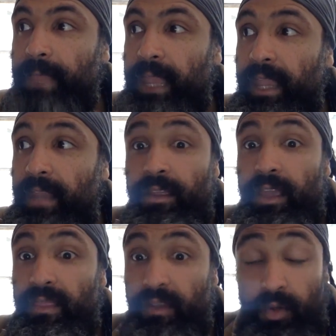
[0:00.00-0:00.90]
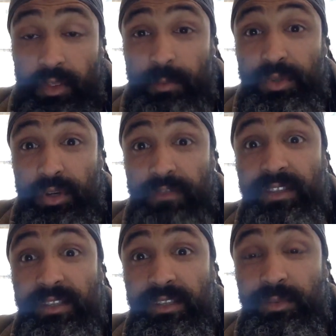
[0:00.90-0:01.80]
and all the
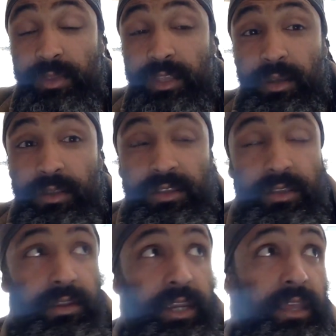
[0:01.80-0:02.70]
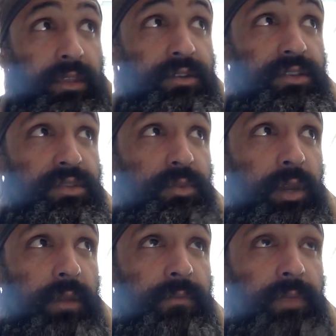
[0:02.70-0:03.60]
observances within all these other calendars as
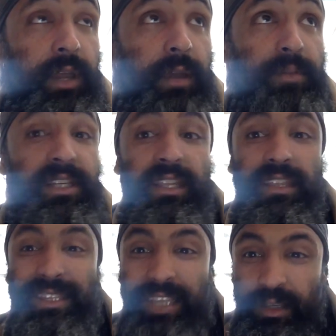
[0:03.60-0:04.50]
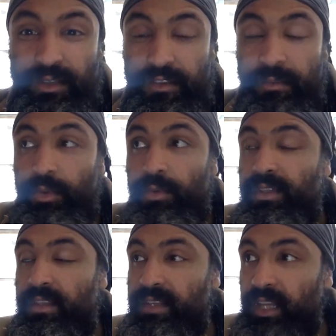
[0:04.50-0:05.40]
well, particularly the cycles of the moon,
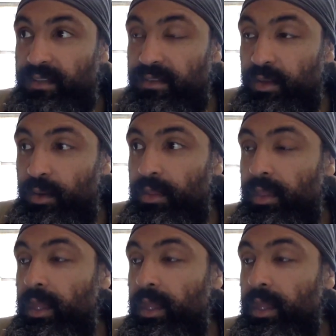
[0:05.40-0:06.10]
the cycles of the earth,